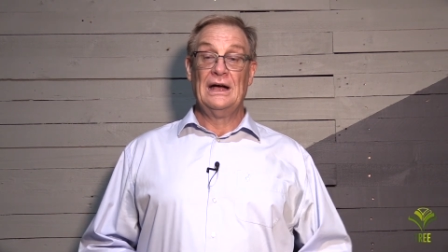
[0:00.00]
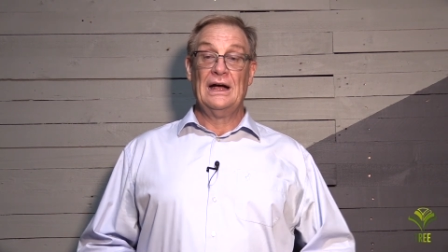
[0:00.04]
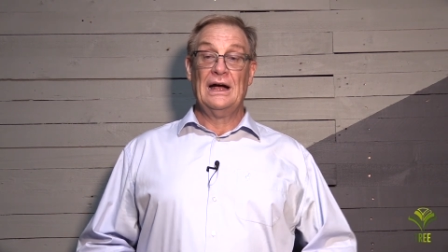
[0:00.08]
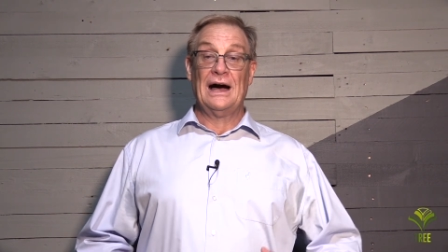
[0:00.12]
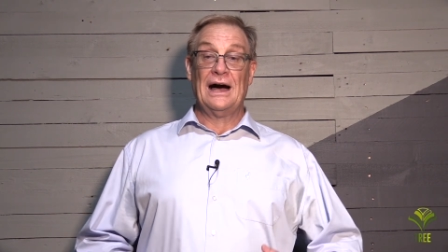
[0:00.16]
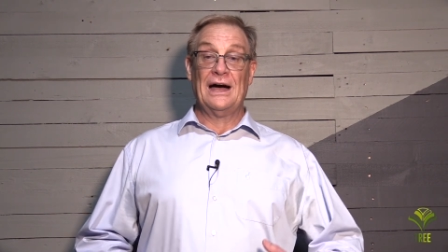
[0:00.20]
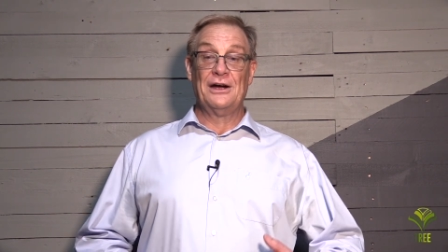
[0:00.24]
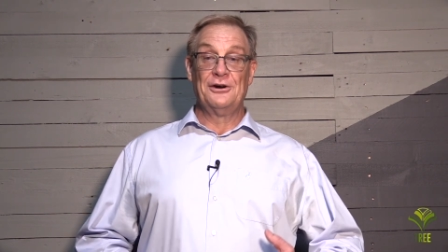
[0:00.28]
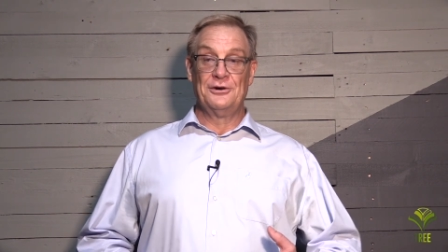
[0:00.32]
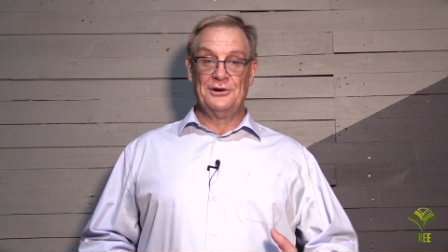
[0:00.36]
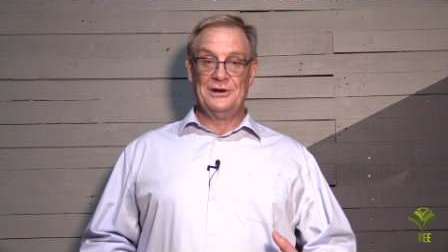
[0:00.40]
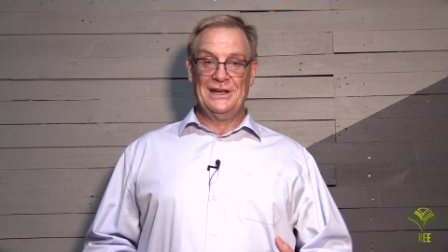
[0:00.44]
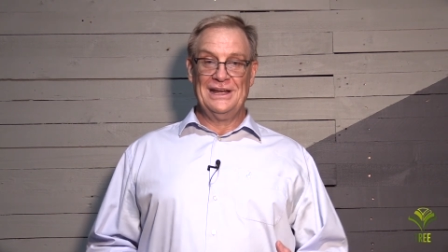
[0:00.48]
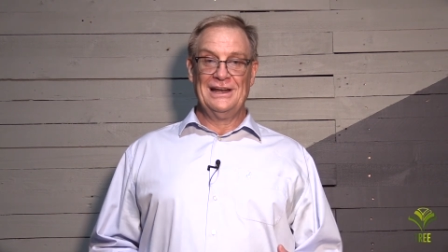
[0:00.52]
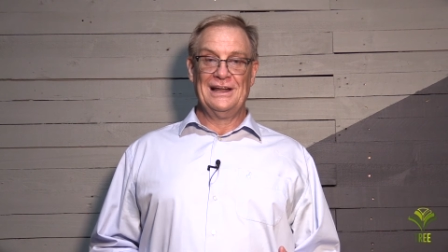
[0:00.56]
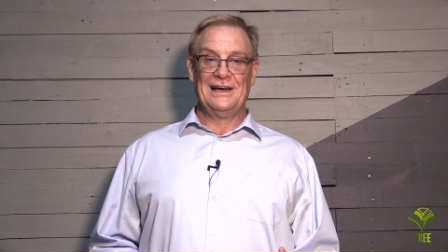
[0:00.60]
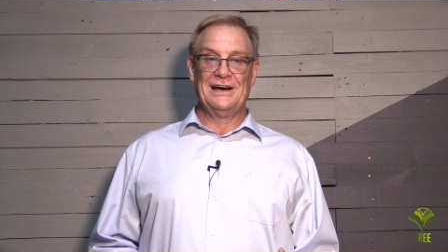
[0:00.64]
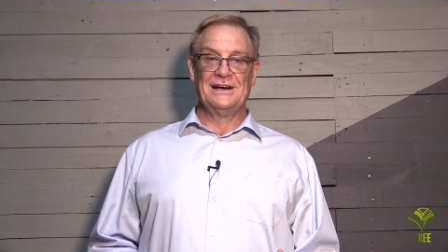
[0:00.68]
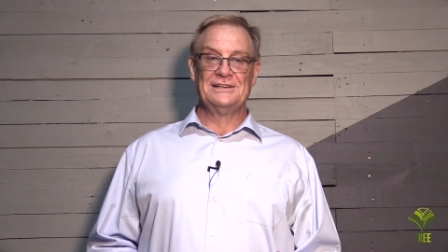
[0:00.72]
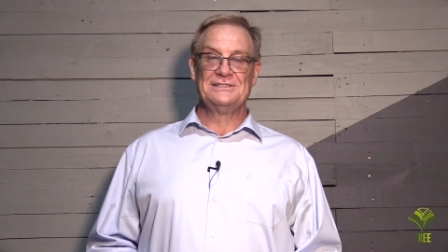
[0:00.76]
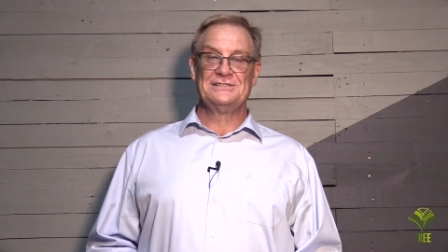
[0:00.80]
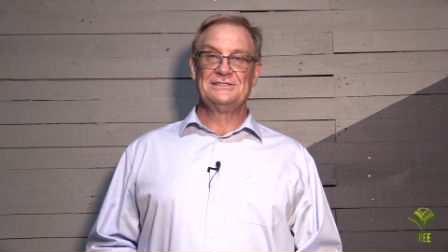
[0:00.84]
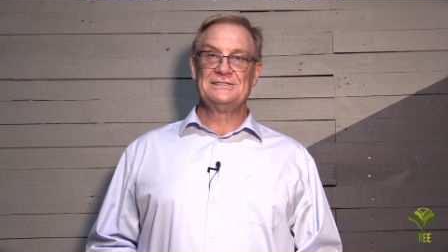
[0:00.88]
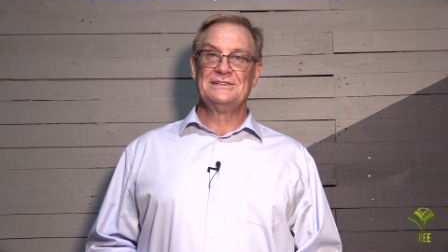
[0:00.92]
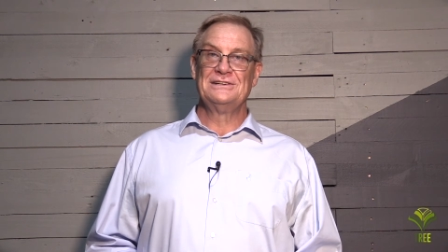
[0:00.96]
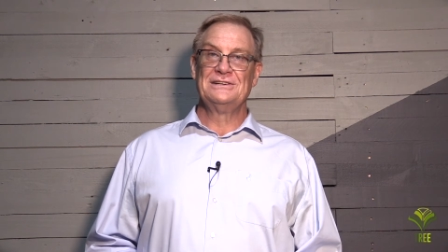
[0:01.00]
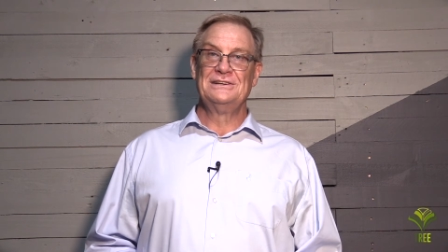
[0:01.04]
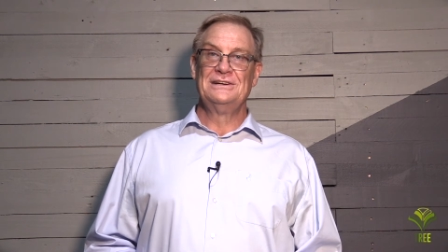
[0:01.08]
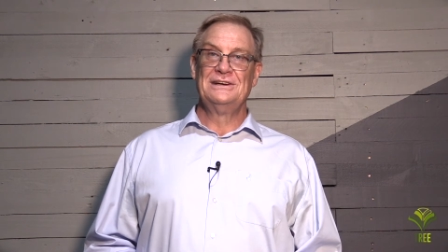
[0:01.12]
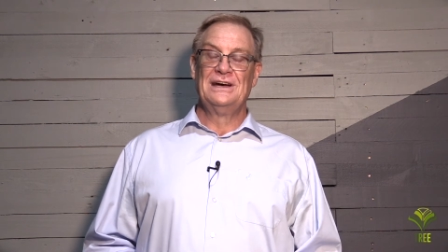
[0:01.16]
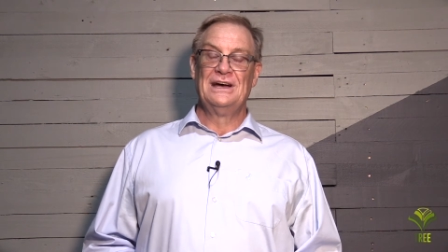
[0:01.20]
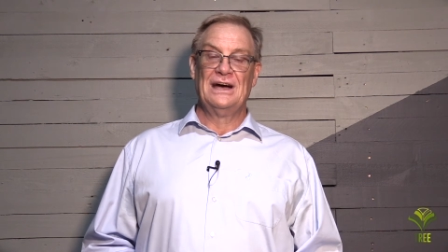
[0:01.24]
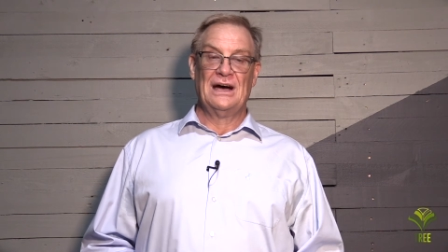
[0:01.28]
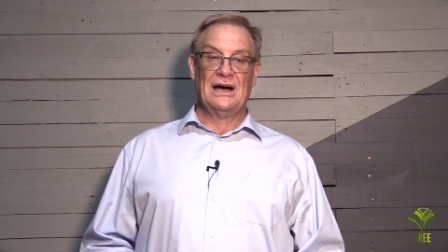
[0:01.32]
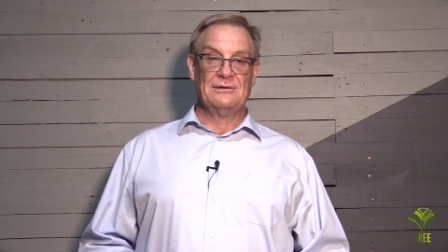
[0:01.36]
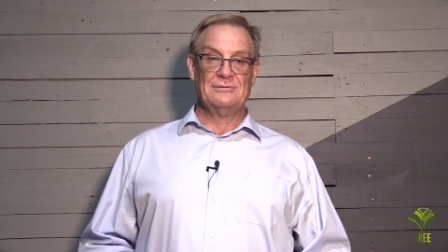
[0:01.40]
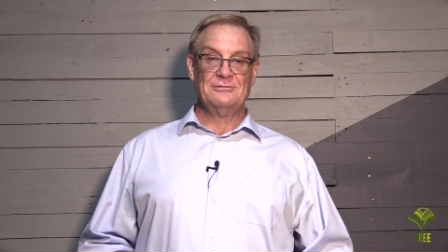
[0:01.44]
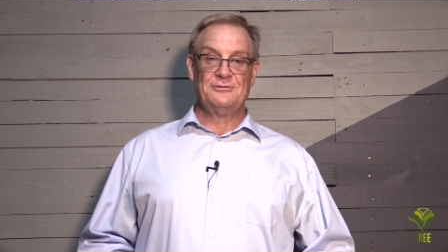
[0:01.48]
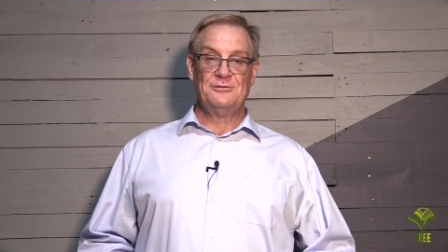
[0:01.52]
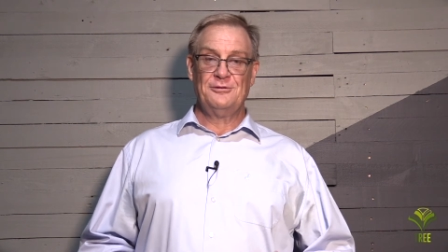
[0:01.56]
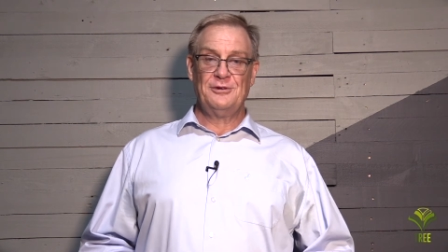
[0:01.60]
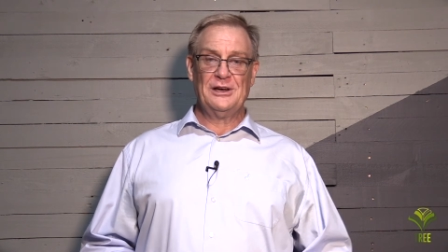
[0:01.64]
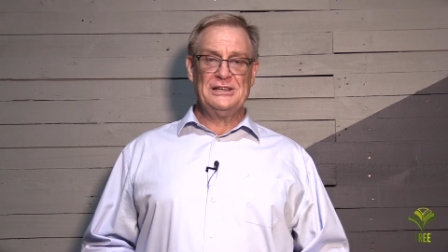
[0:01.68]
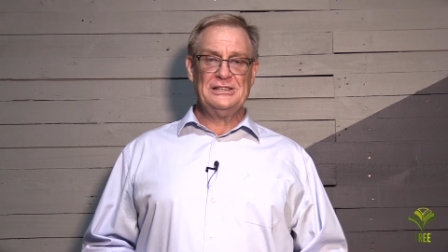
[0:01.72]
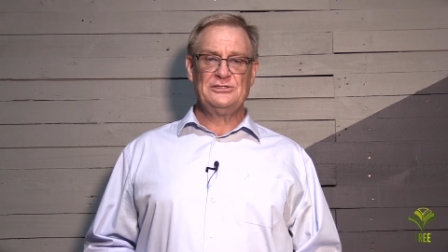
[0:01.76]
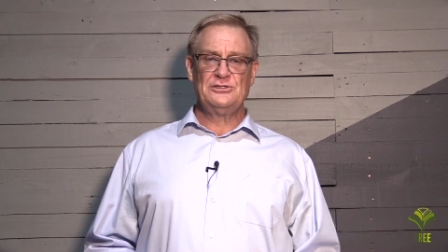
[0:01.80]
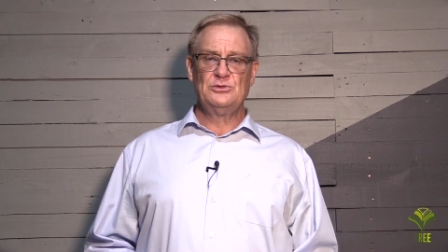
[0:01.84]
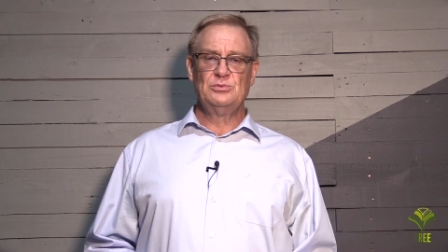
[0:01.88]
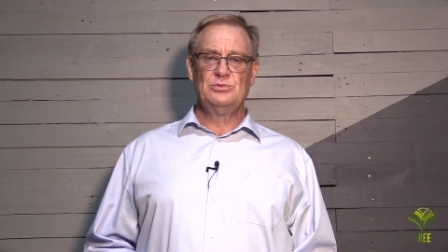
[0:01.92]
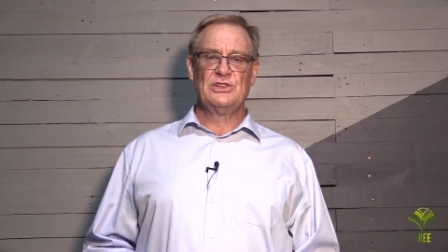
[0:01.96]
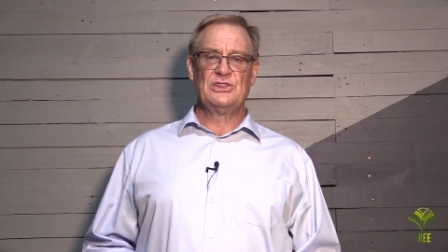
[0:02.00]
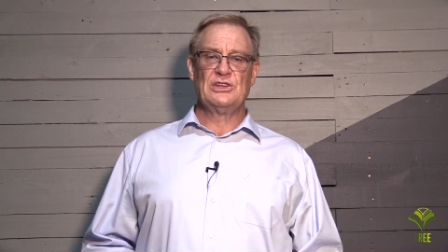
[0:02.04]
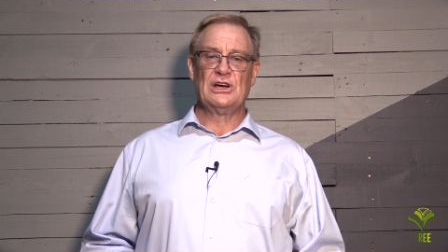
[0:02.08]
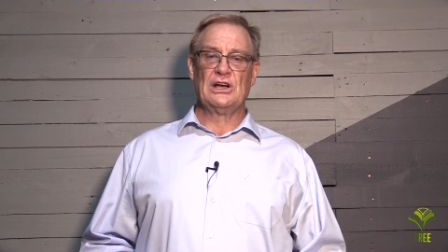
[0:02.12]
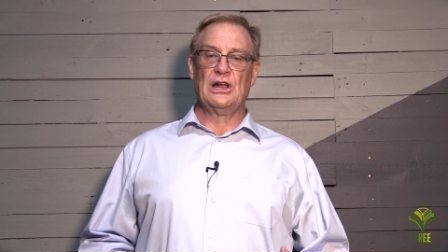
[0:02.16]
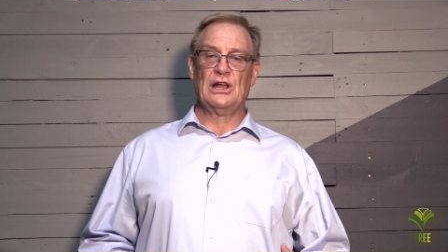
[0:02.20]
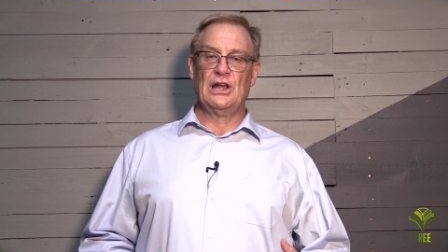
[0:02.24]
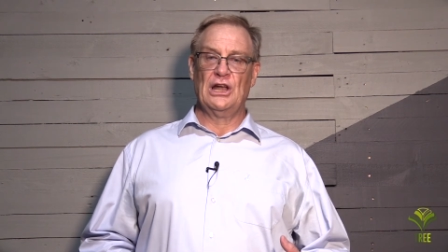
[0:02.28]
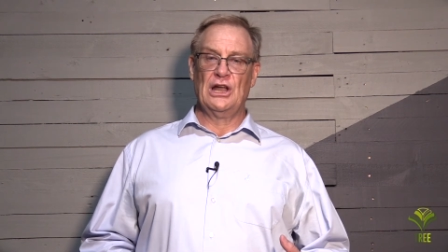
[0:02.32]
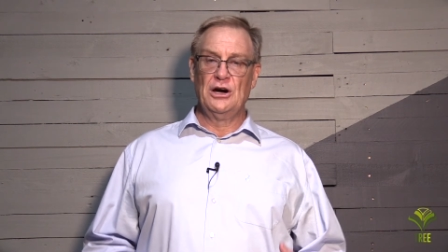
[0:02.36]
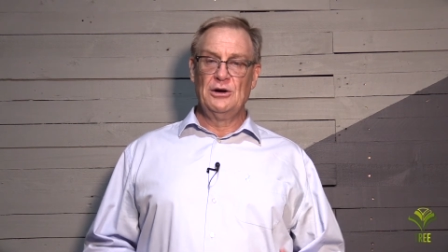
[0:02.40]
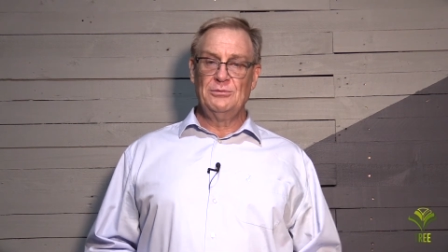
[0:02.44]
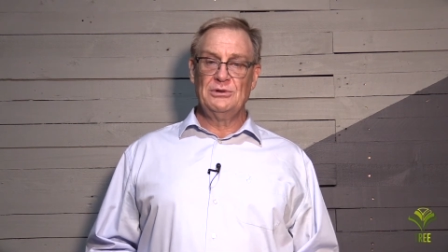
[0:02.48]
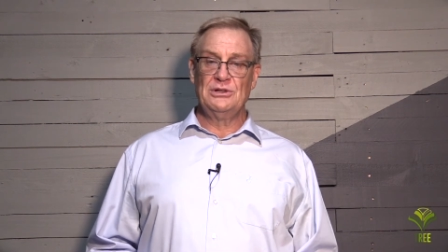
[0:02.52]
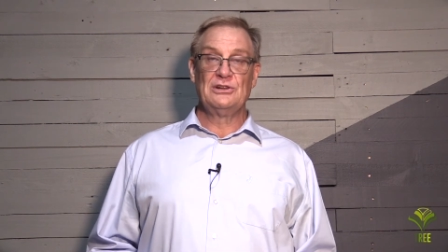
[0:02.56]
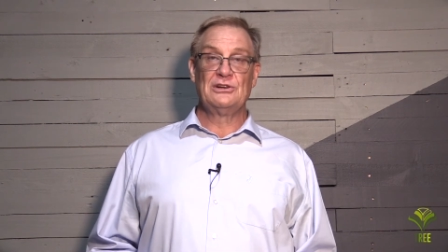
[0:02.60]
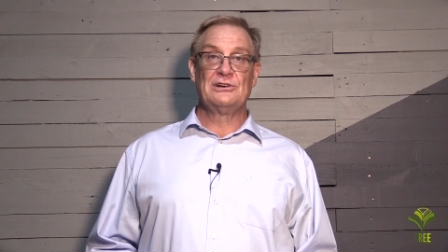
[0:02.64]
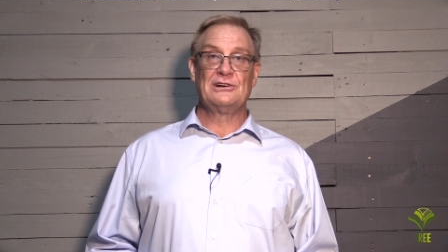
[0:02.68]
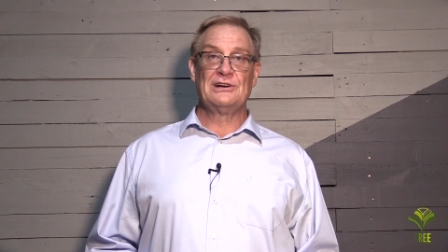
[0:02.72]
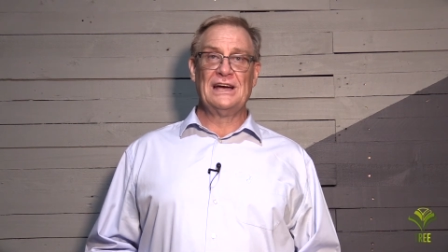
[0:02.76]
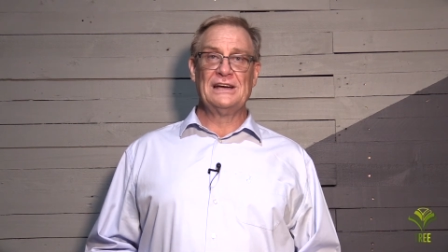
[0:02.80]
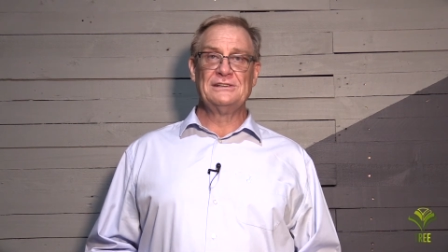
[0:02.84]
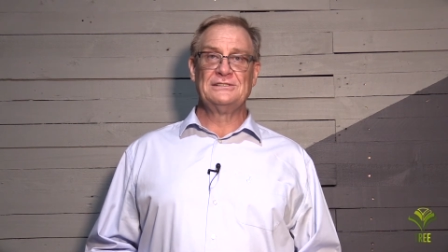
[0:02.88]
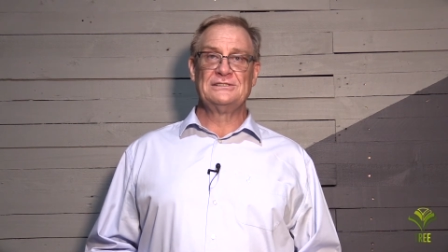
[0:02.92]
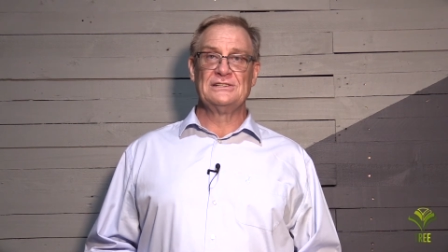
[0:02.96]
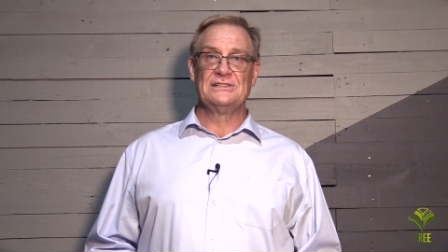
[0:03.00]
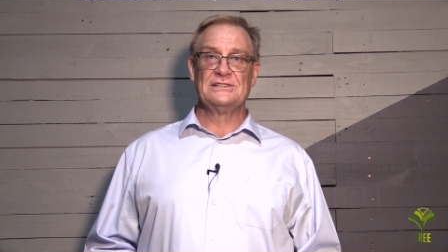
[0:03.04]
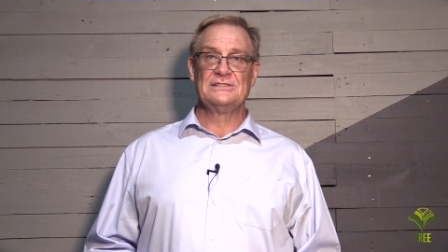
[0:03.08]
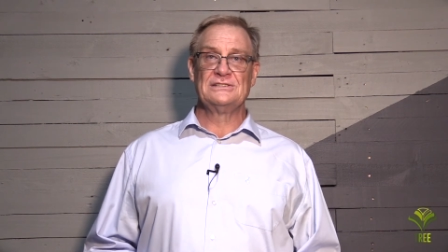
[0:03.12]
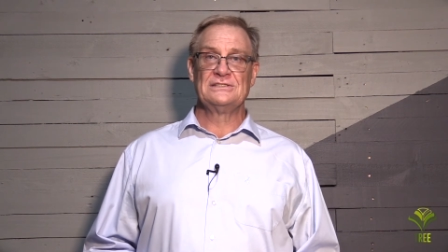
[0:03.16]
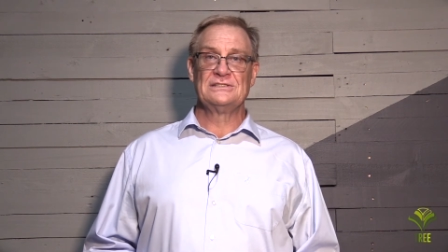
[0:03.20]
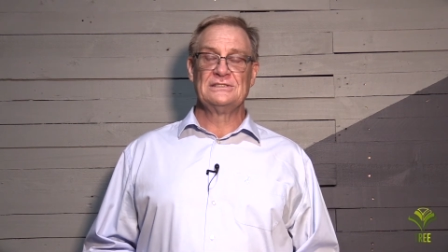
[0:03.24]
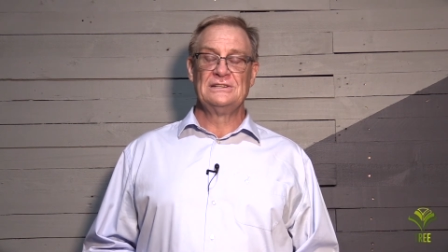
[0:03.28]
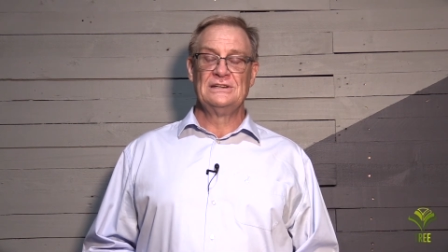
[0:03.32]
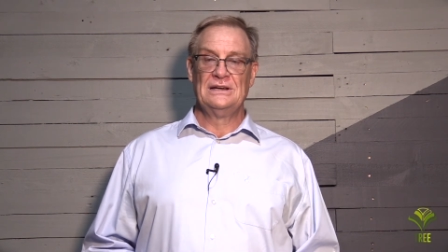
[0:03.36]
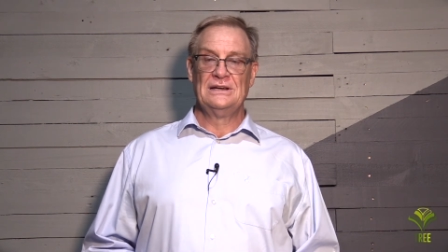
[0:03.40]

I realized I'm faced with a global crisis